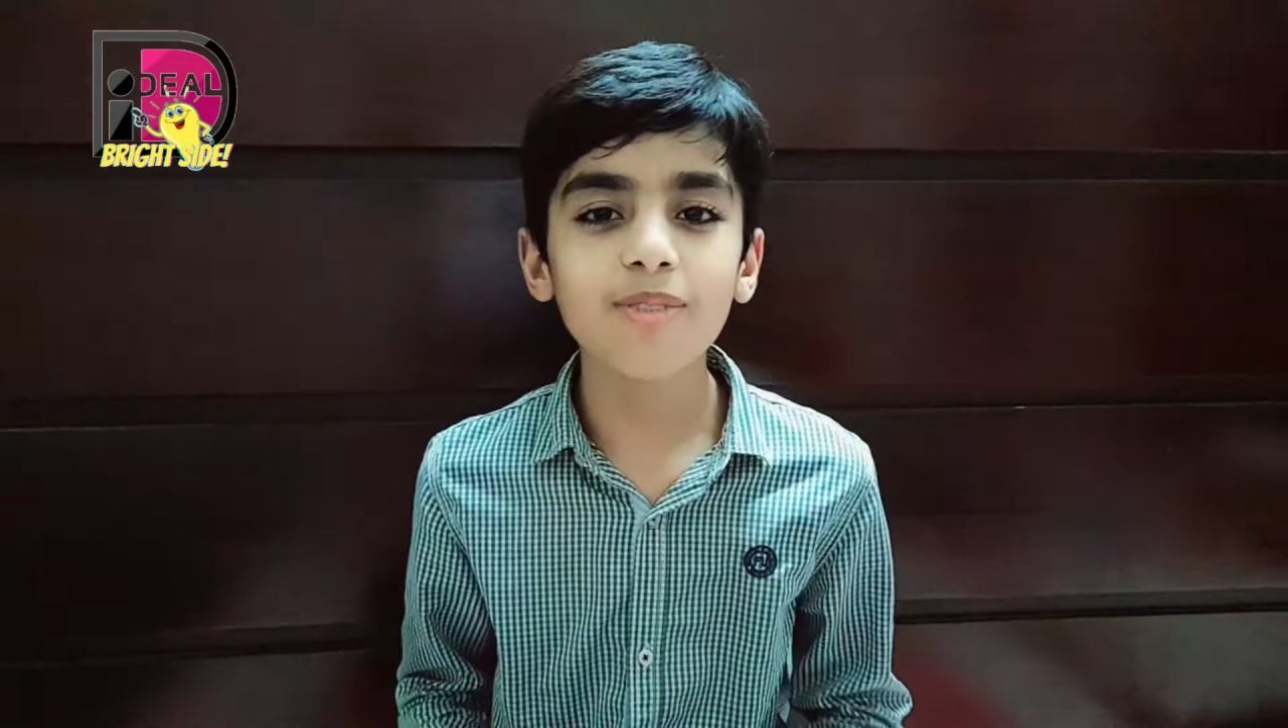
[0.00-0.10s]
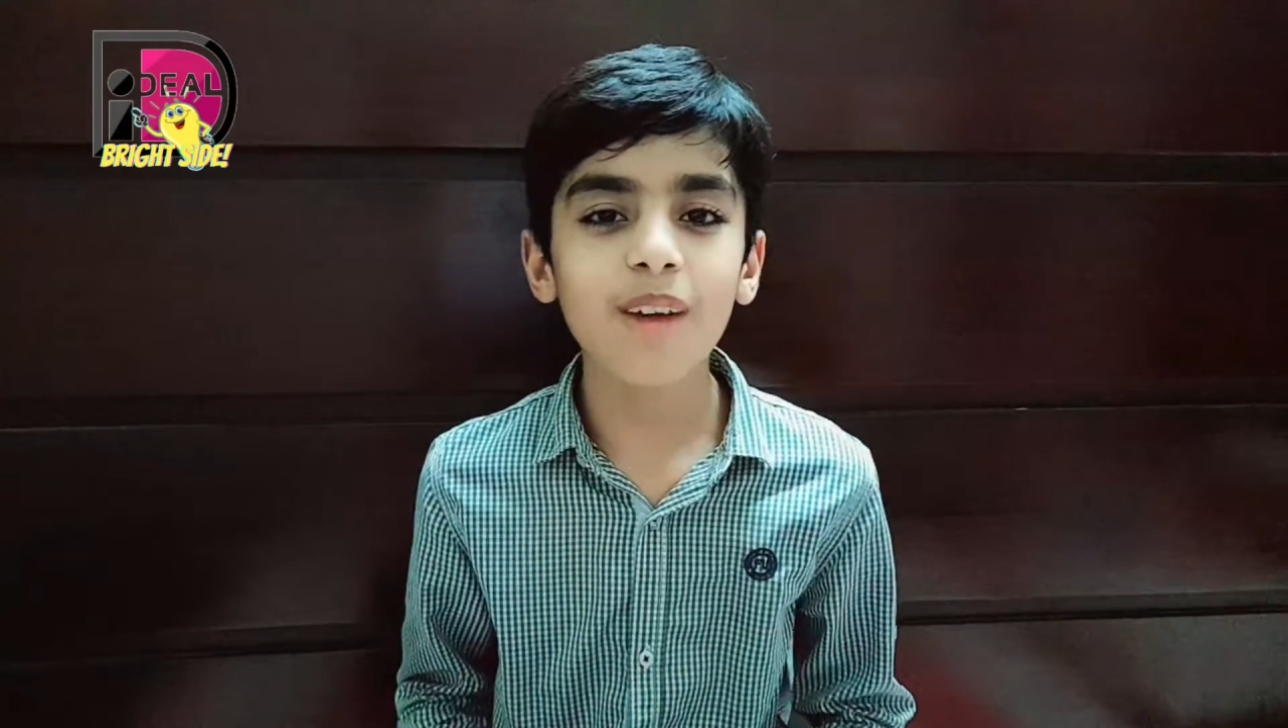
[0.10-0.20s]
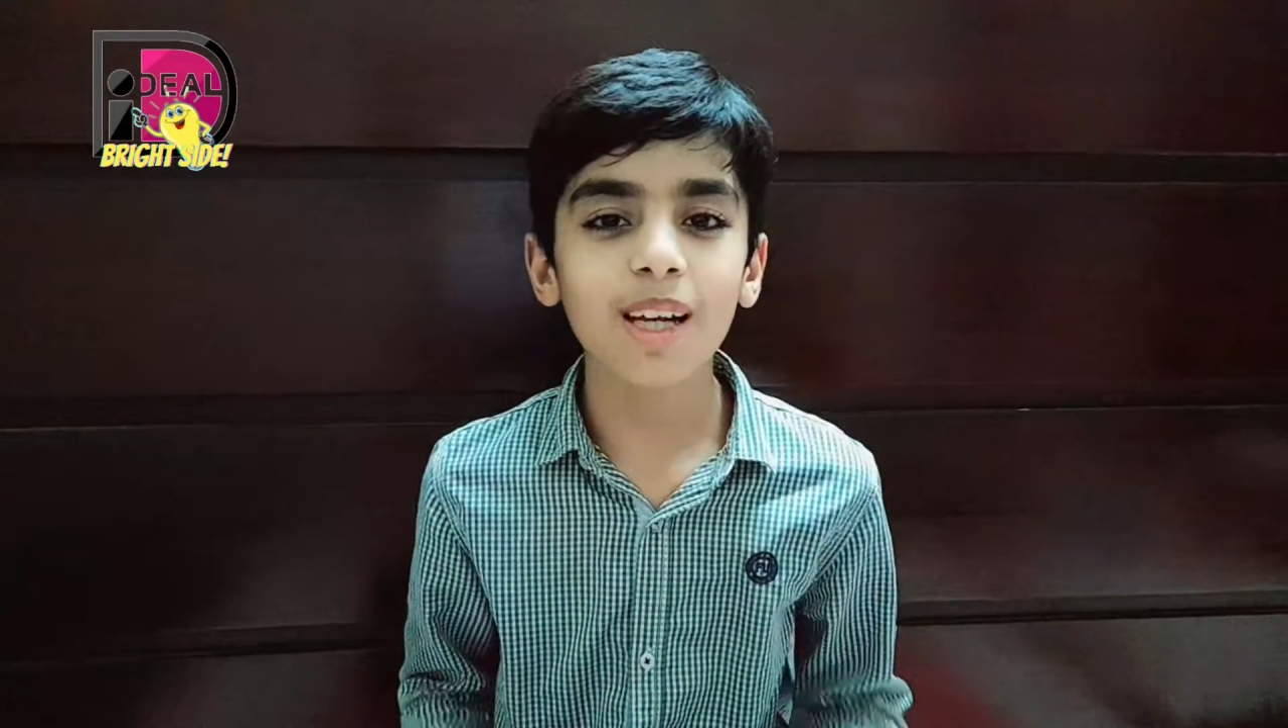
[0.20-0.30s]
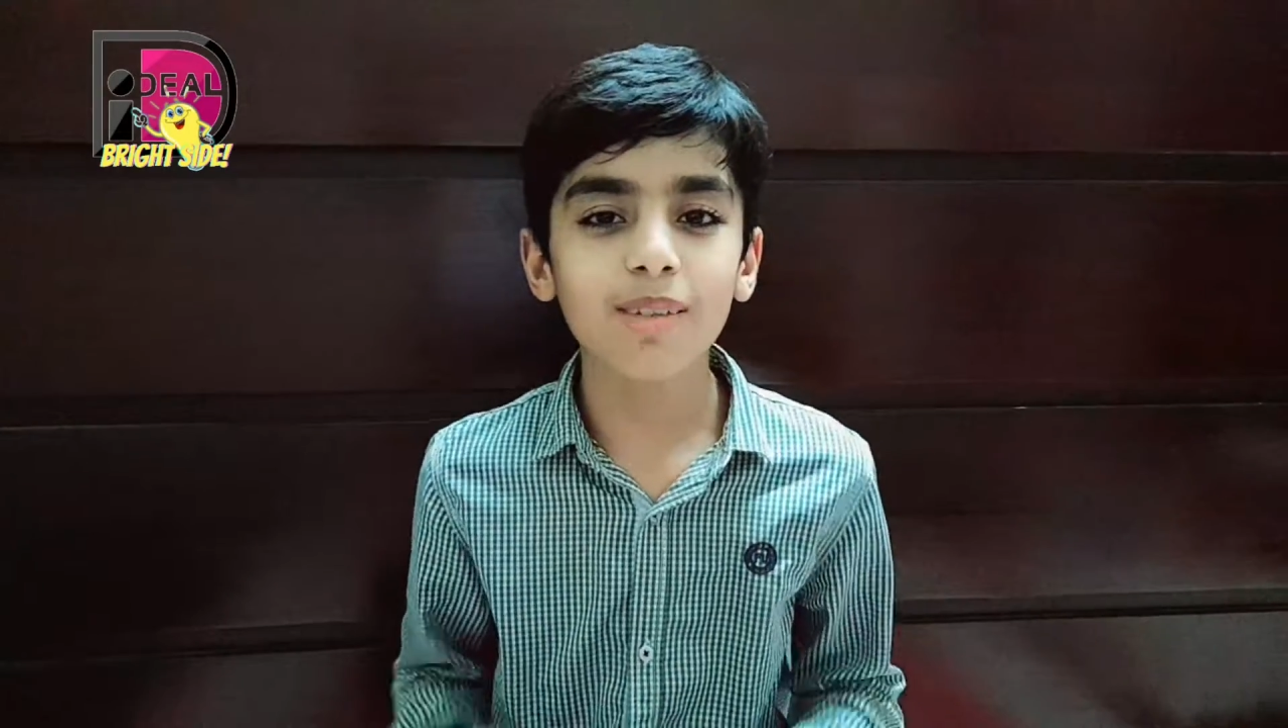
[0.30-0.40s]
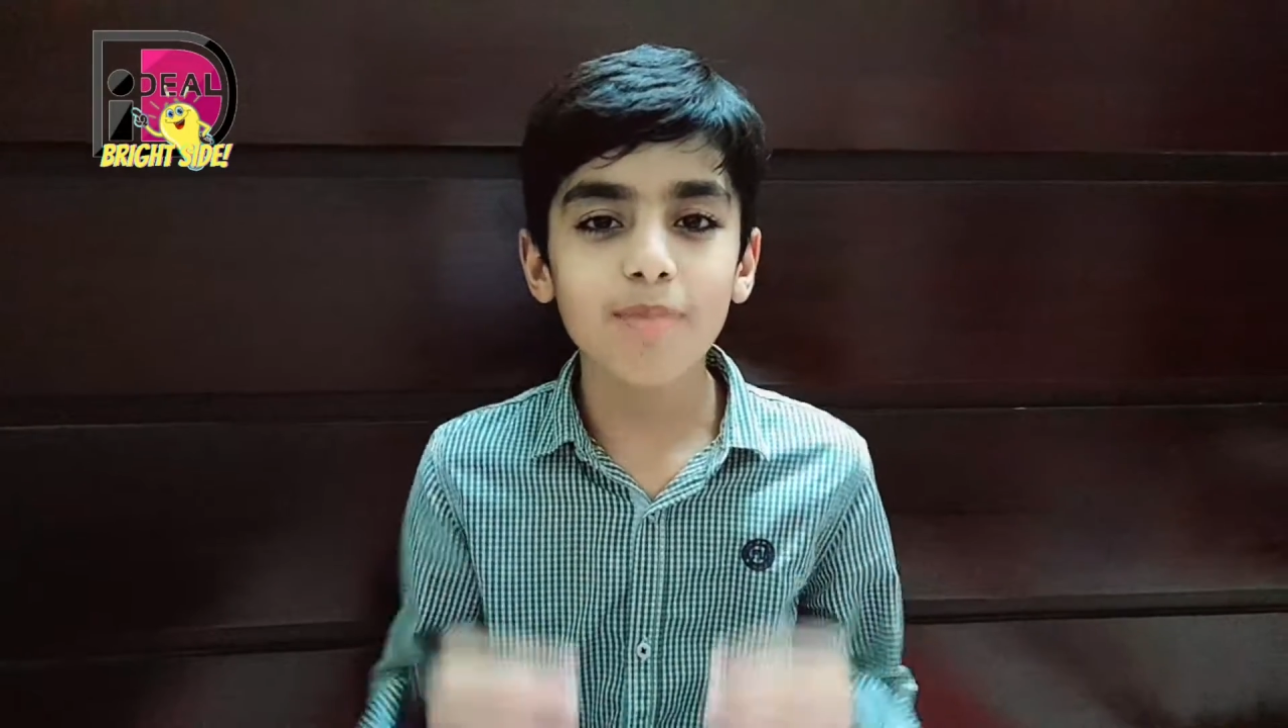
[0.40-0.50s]

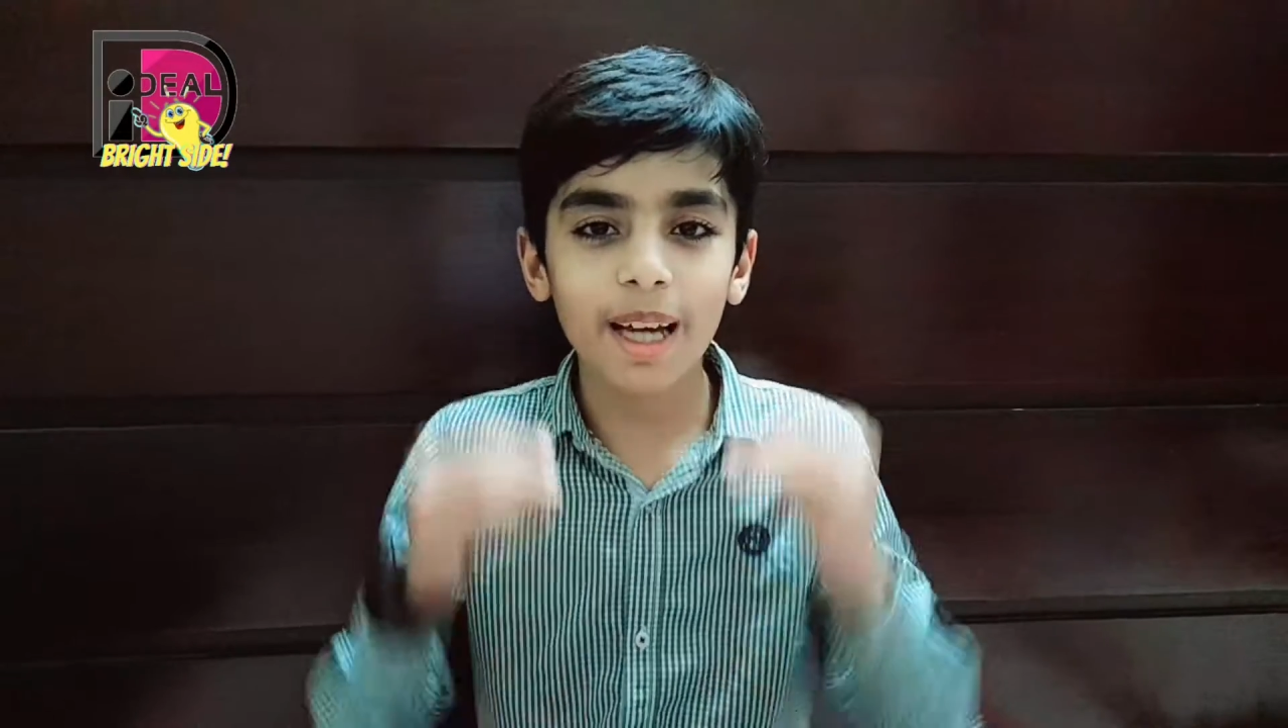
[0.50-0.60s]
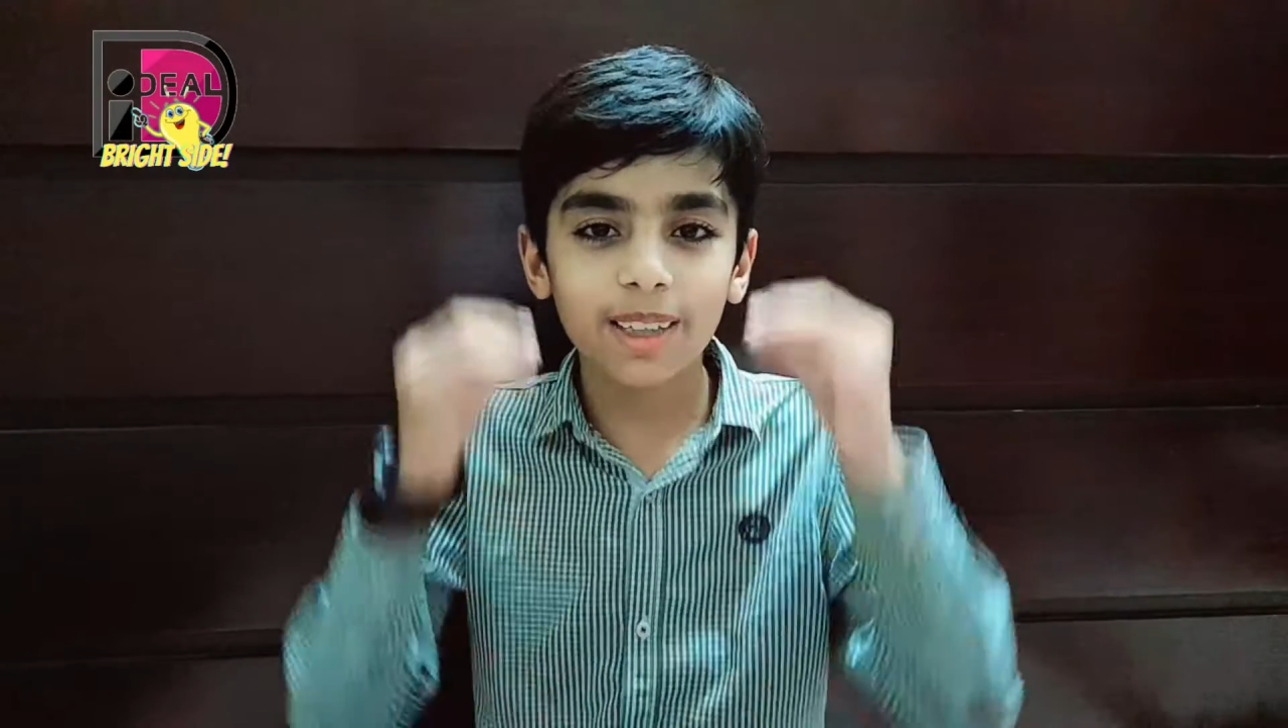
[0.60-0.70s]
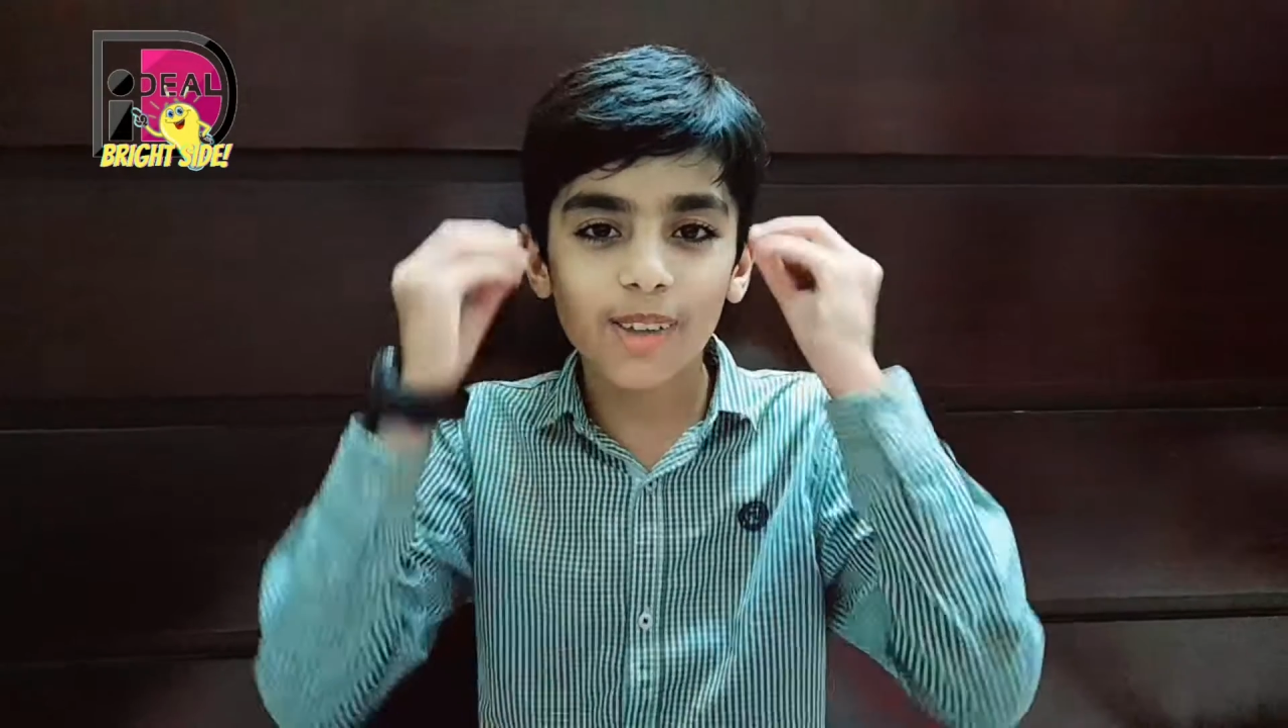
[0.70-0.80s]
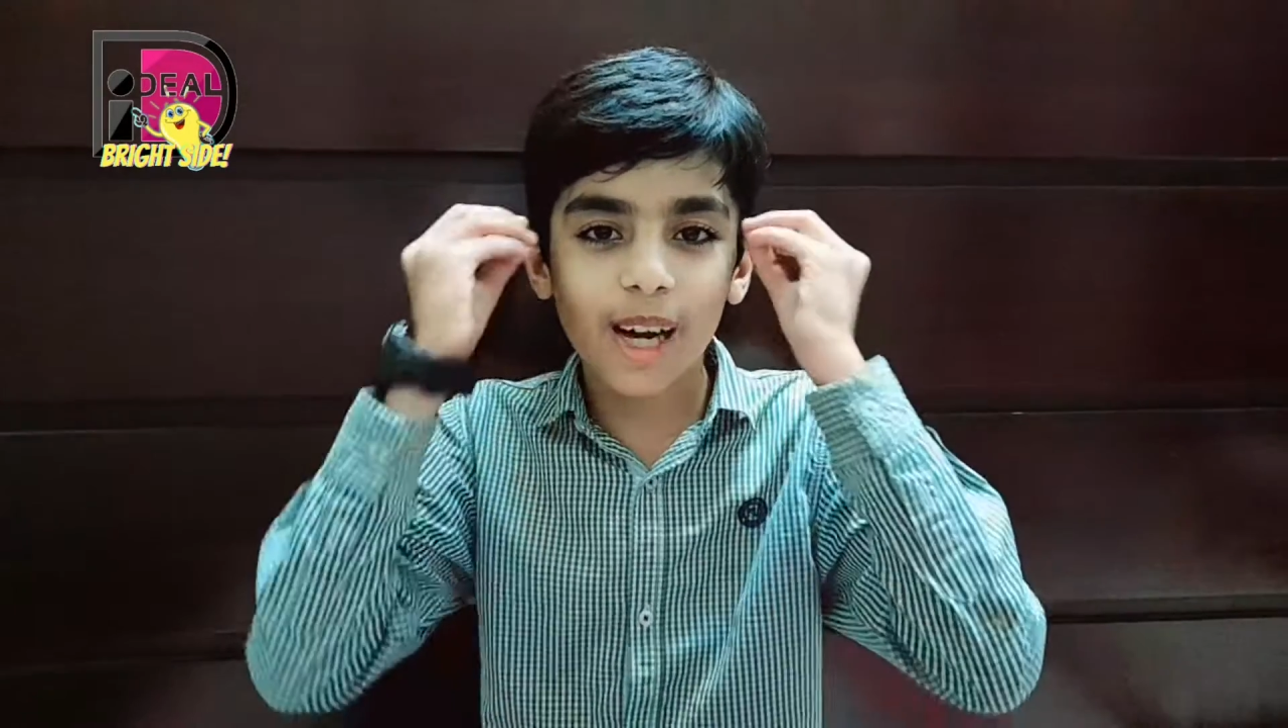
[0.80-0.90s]
welcome back to